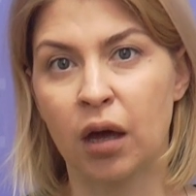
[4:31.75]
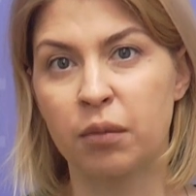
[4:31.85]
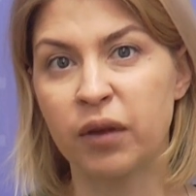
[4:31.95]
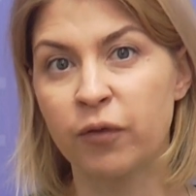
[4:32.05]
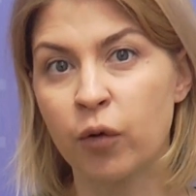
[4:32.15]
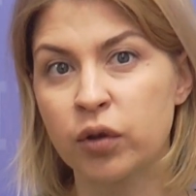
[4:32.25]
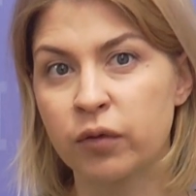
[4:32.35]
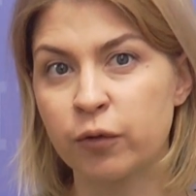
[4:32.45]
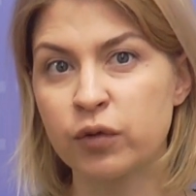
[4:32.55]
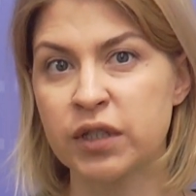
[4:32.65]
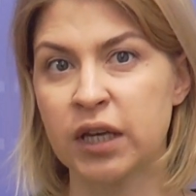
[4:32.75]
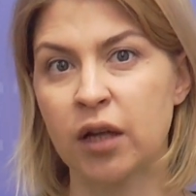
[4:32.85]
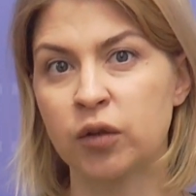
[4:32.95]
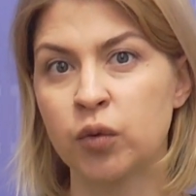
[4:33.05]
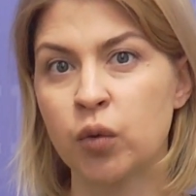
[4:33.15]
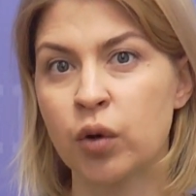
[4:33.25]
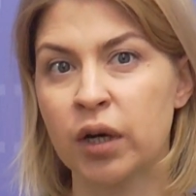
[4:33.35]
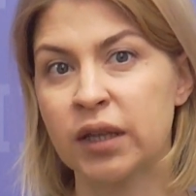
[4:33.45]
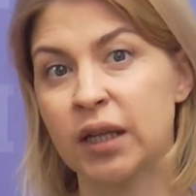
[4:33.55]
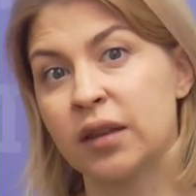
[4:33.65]
Before the full-scale war,
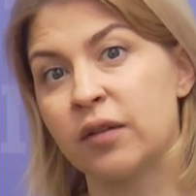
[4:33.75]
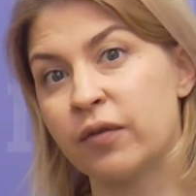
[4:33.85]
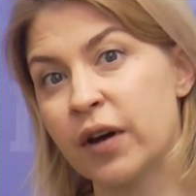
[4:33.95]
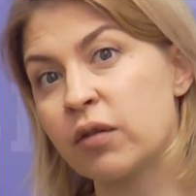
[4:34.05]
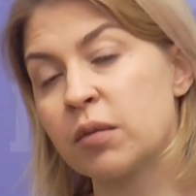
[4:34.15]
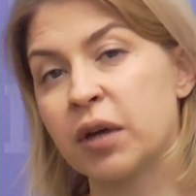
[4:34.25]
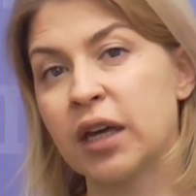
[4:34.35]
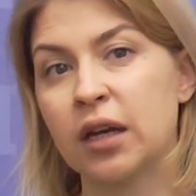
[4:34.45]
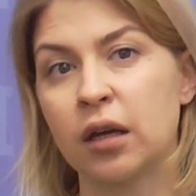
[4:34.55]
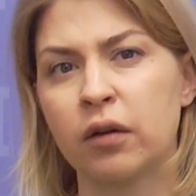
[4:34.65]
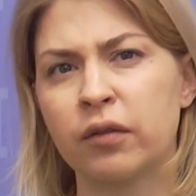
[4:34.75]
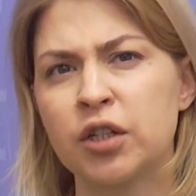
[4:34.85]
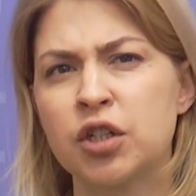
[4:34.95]
at the very beginning of it,